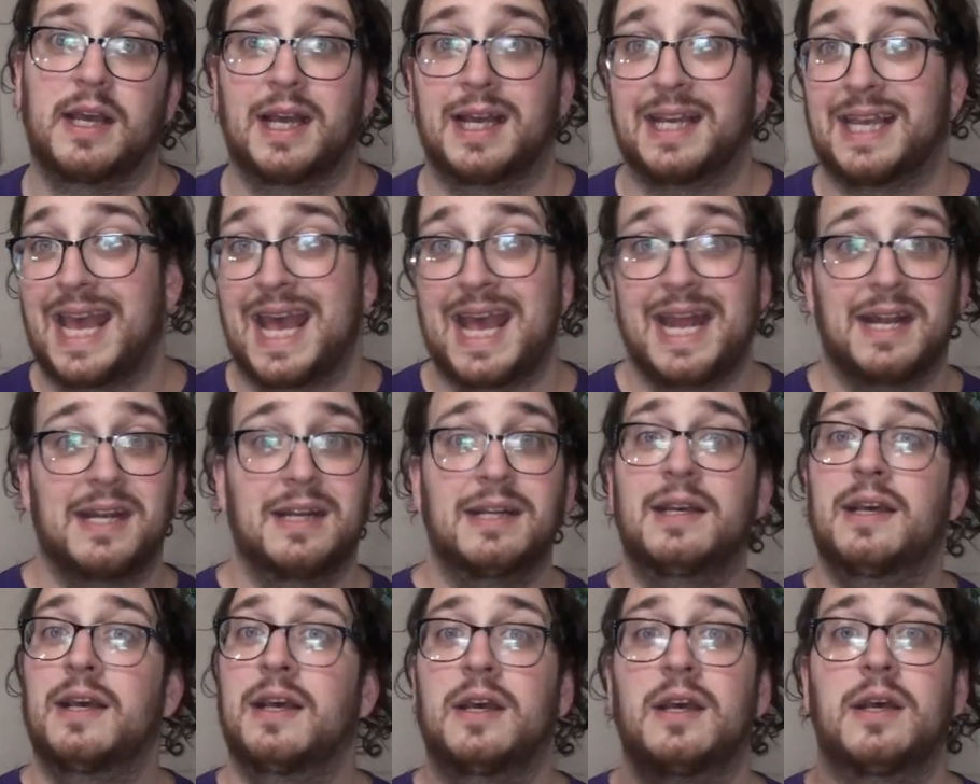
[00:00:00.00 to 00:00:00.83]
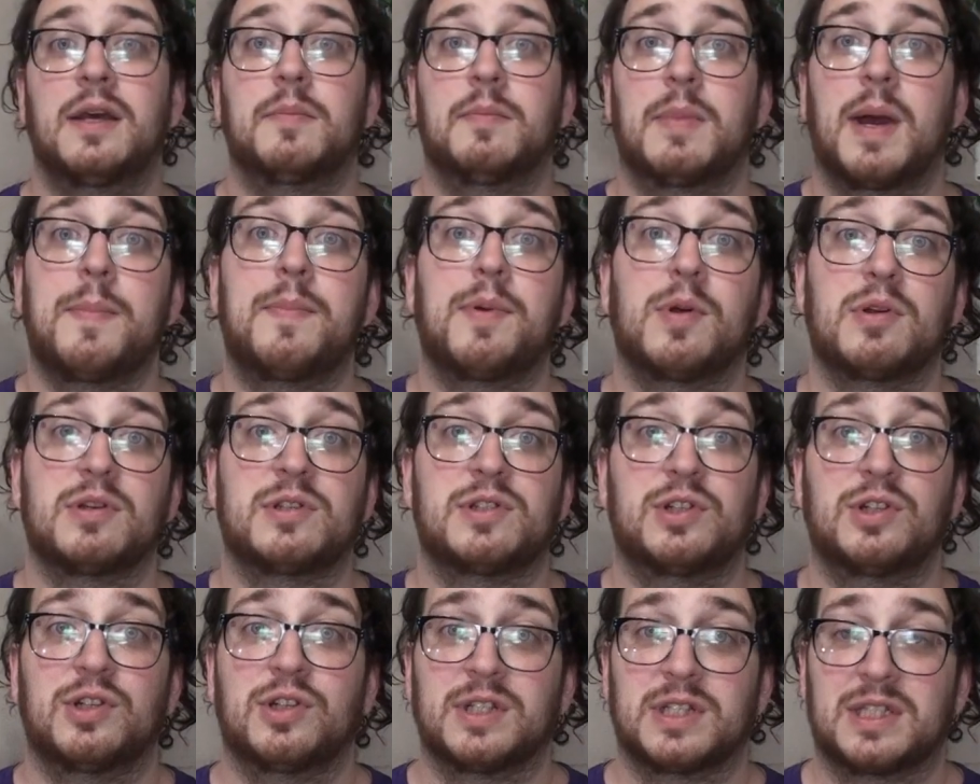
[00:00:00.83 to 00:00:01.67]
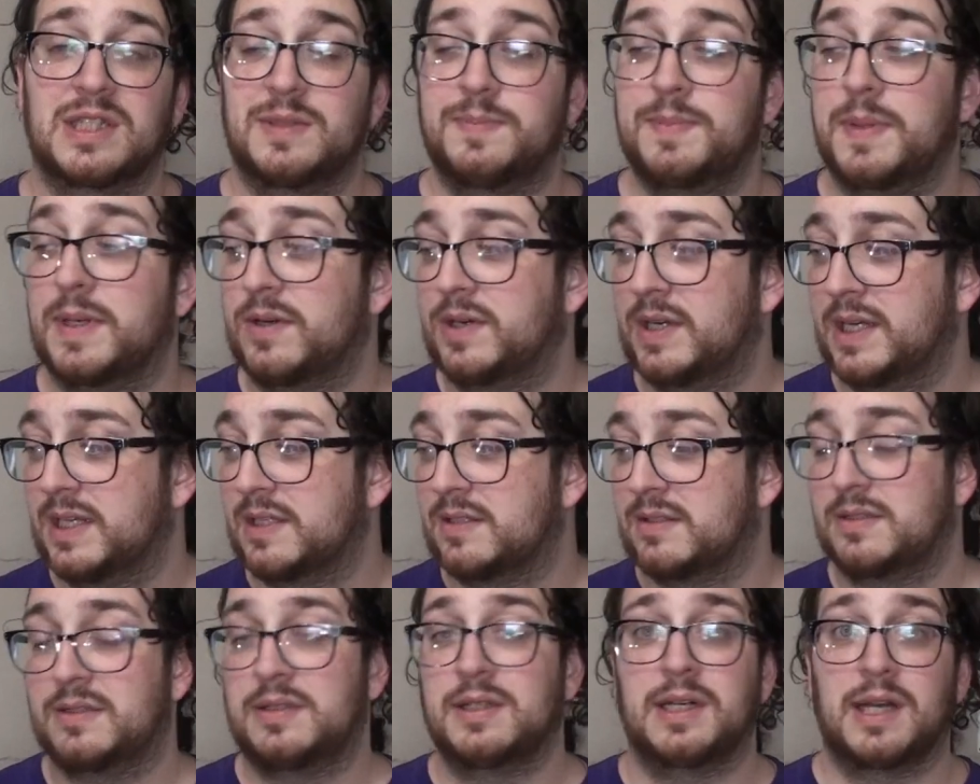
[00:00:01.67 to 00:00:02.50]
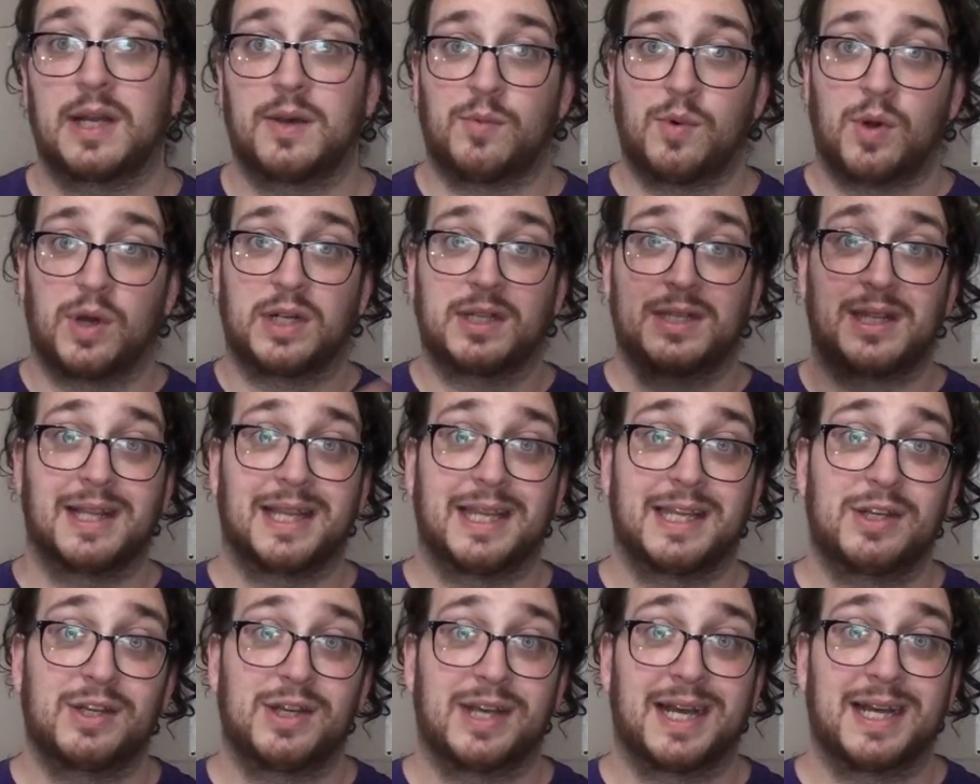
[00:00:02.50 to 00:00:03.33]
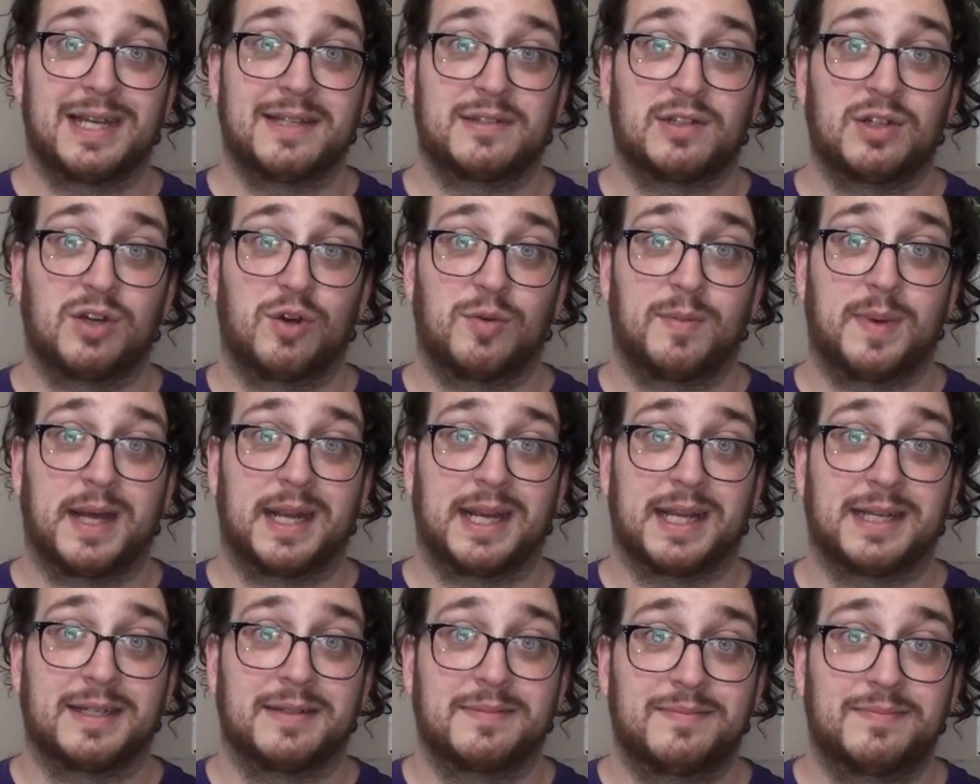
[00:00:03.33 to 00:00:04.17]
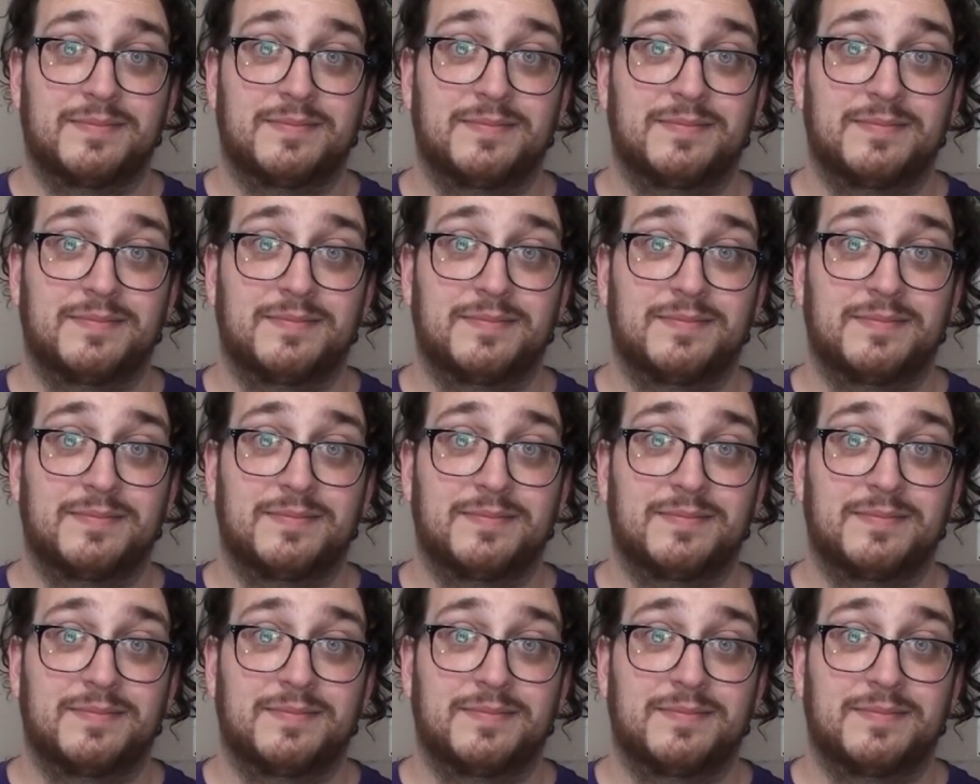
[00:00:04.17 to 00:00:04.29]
Again, my personal experience, and I wanted to let you guys know about it.